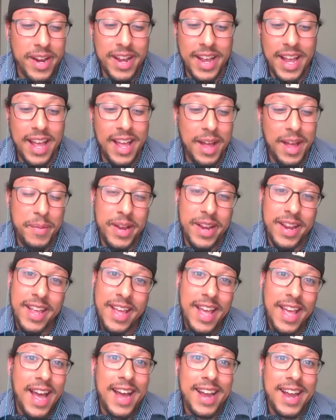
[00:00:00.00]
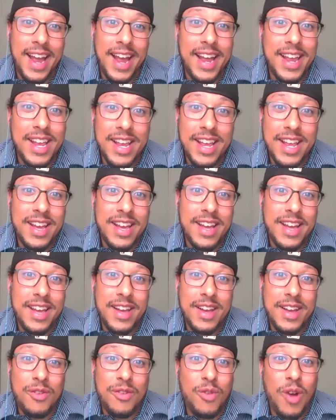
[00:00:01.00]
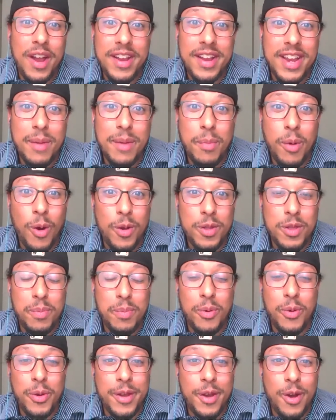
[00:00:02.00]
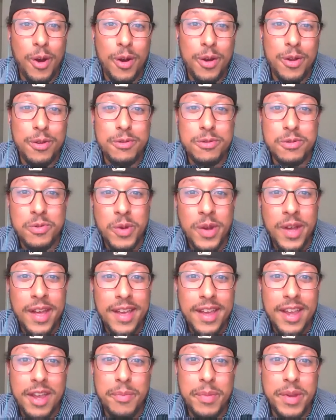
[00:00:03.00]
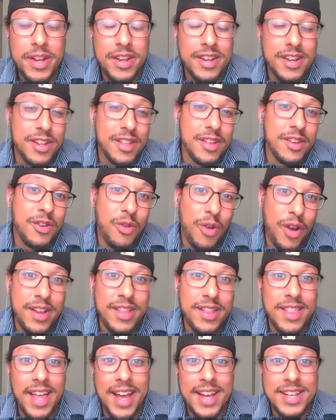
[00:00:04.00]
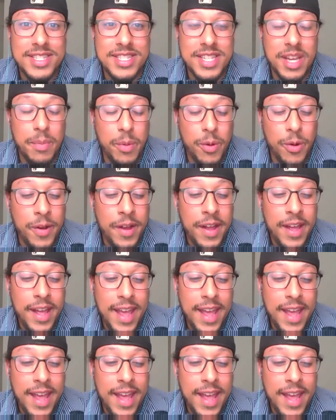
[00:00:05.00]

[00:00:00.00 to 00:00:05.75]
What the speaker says: I mean, a guy, Ryan Nemhard, the point guard who committed to Creighton last summer